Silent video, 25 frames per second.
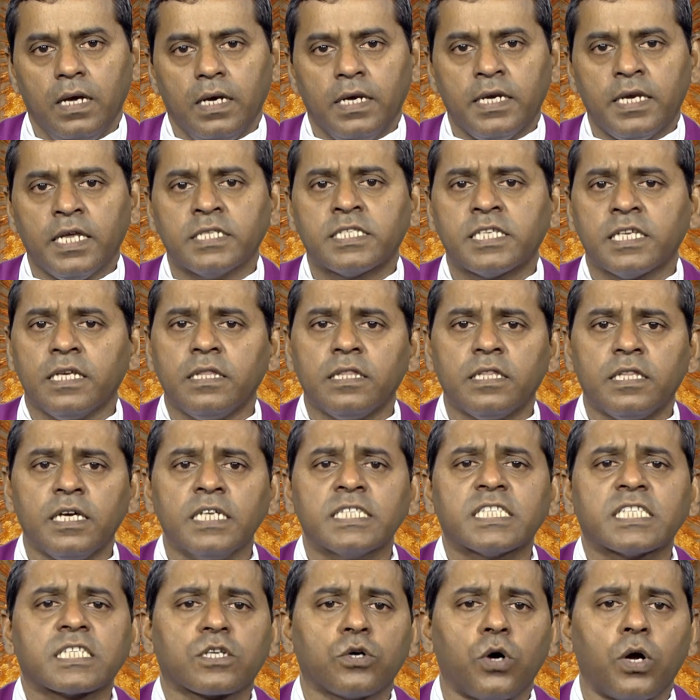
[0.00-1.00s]
It is in
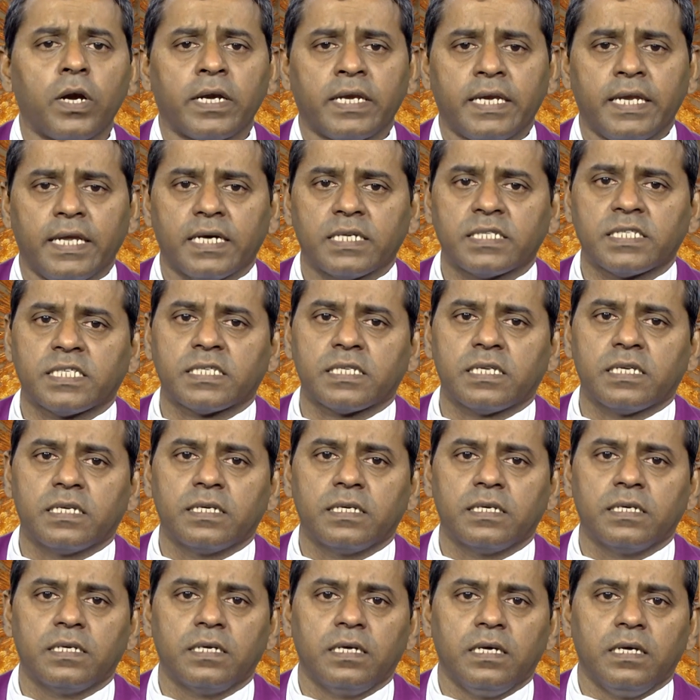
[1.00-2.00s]
this context
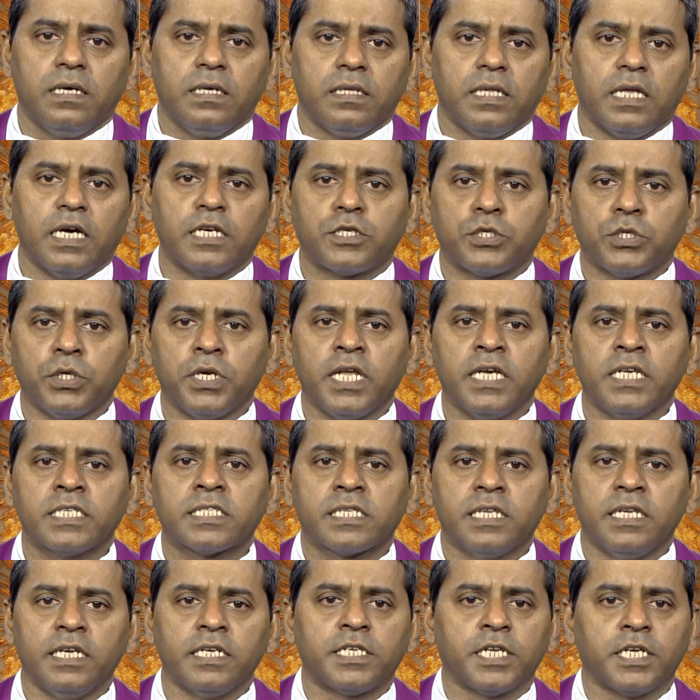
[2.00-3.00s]
that
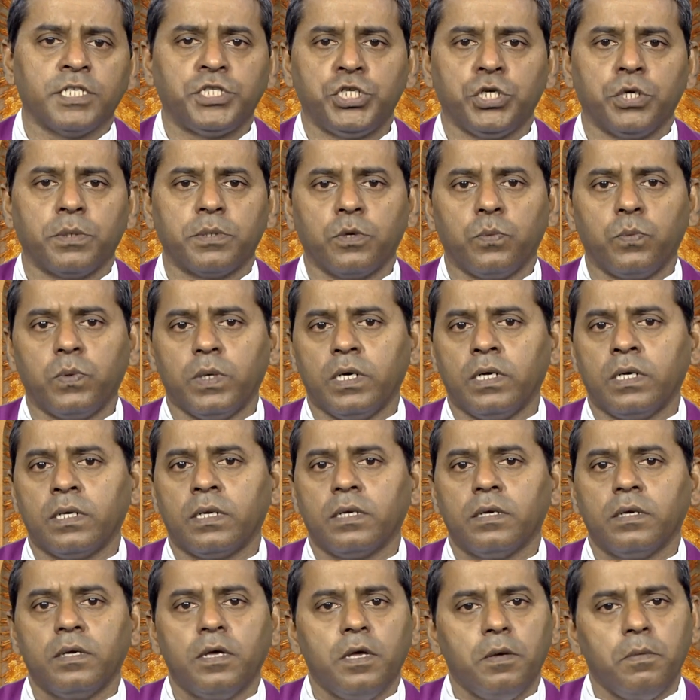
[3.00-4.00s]
today's liturgy of the
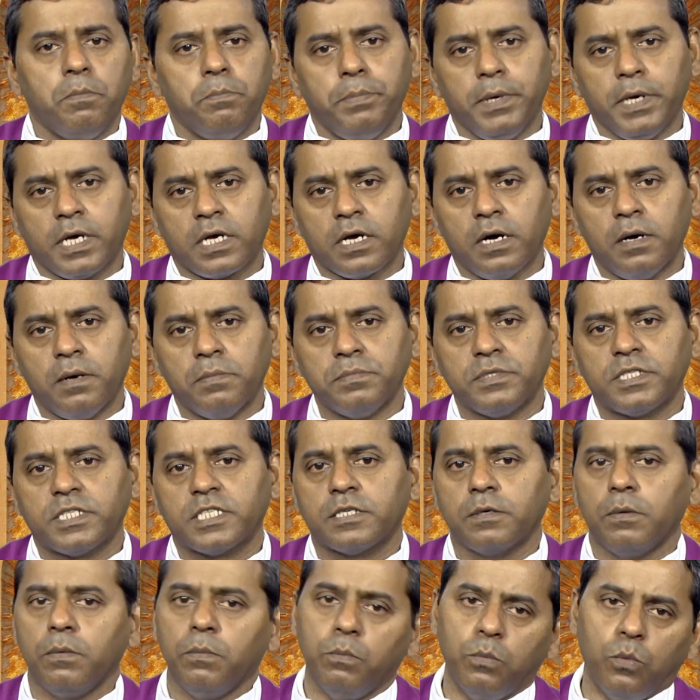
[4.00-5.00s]
word
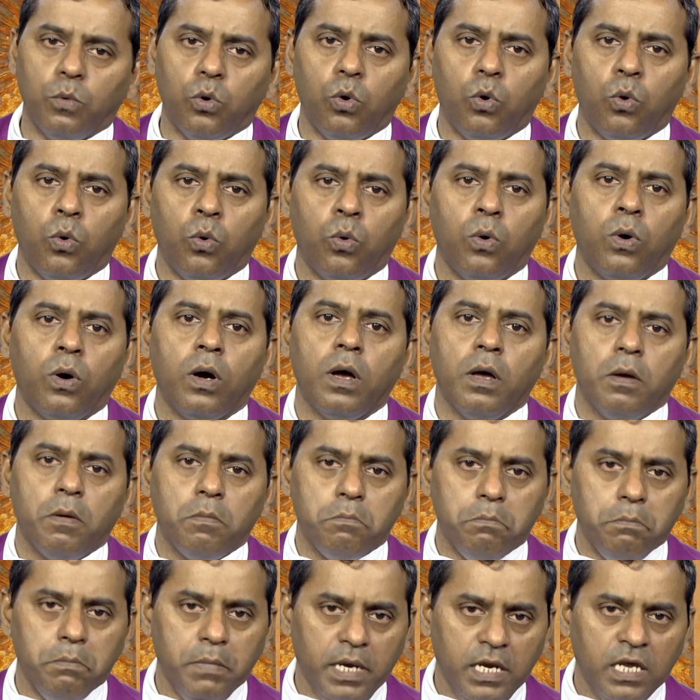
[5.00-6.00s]
becomes more
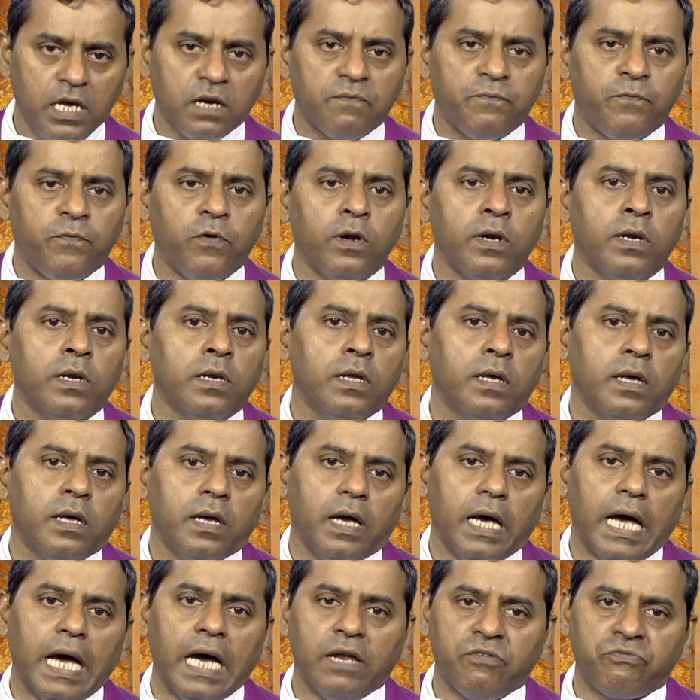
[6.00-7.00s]
meaningful
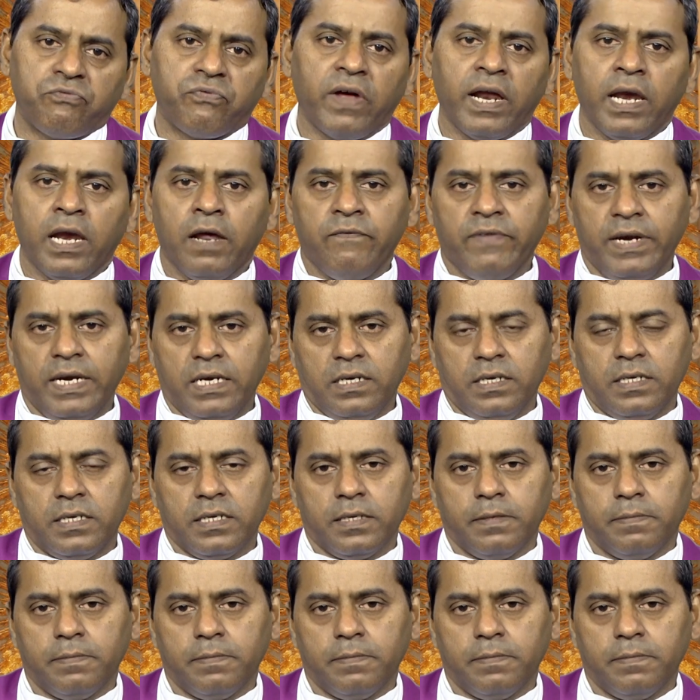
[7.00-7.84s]
and relevant.